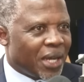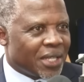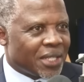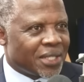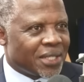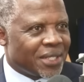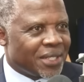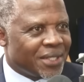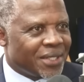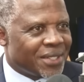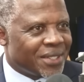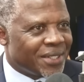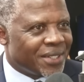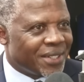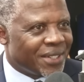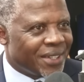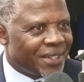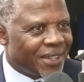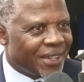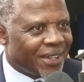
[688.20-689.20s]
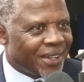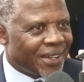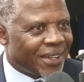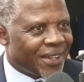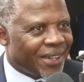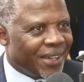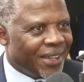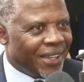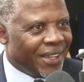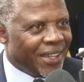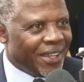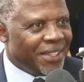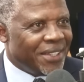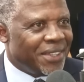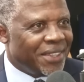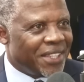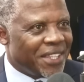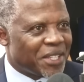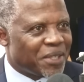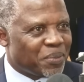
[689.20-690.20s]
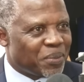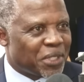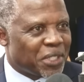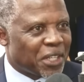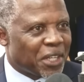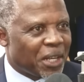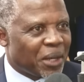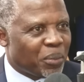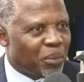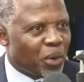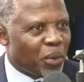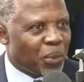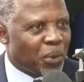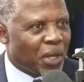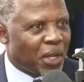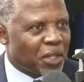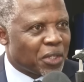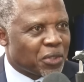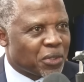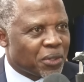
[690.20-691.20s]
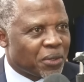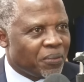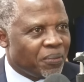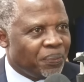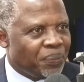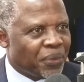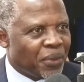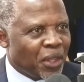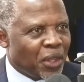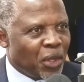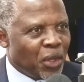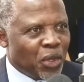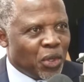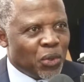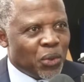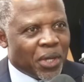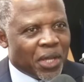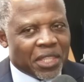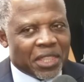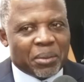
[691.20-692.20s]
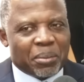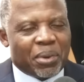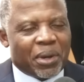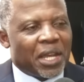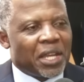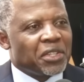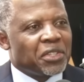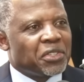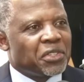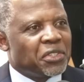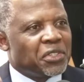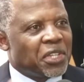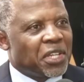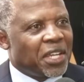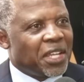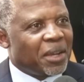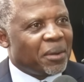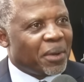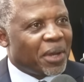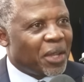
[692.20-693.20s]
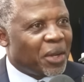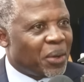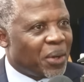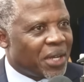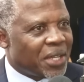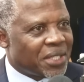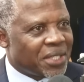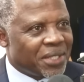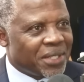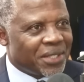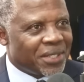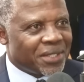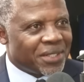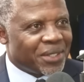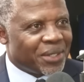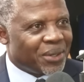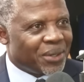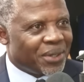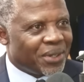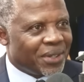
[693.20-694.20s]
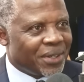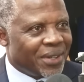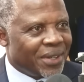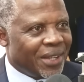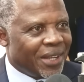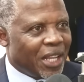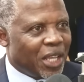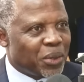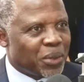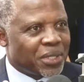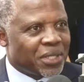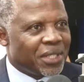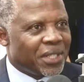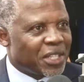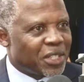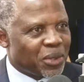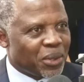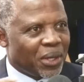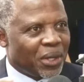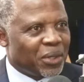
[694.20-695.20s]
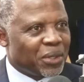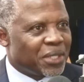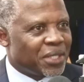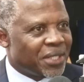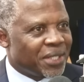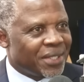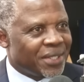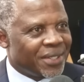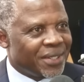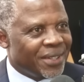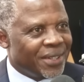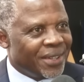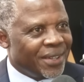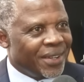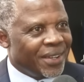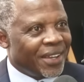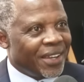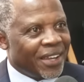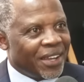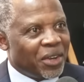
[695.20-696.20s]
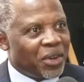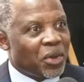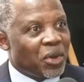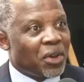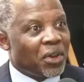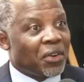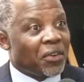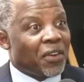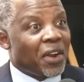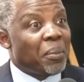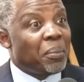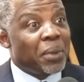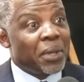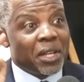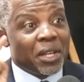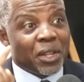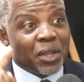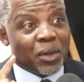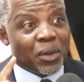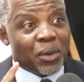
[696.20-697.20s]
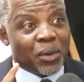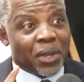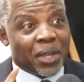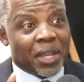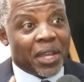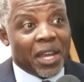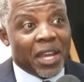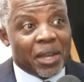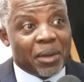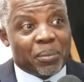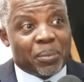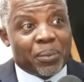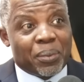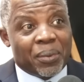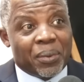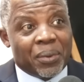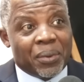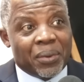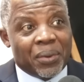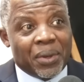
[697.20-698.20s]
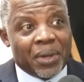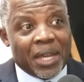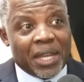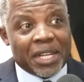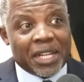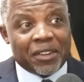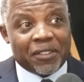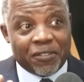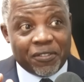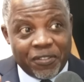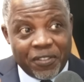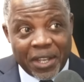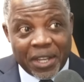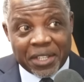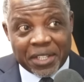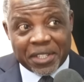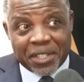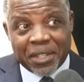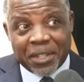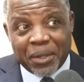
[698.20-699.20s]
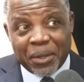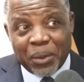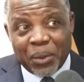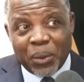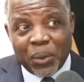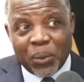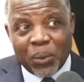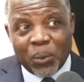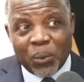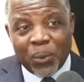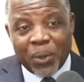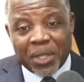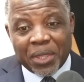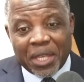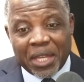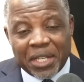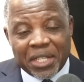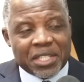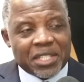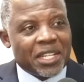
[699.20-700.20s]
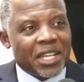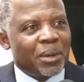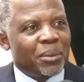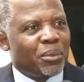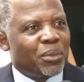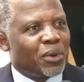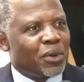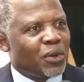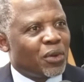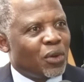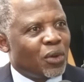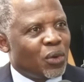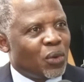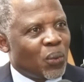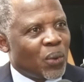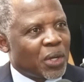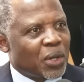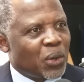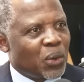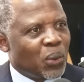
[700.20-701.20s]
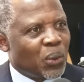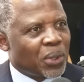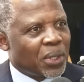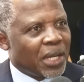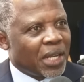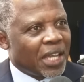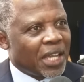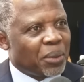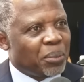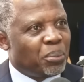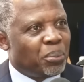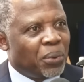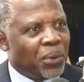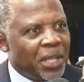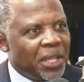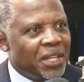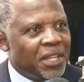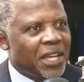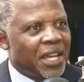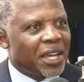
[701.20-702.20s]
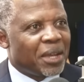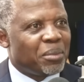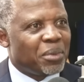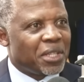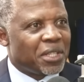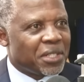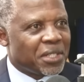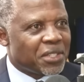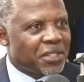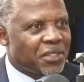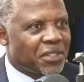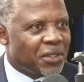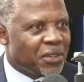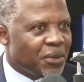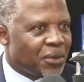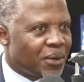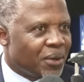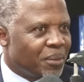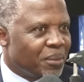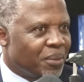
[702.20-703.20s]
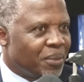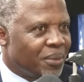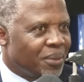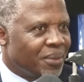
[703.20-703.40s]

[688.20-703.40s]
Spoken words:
acids in this particular population, you get the branched chain amino acids, you know, leucine, isoleucine, rapidly going up. And in fact, we then stumbled on what looked like pre-diabetes syndrome.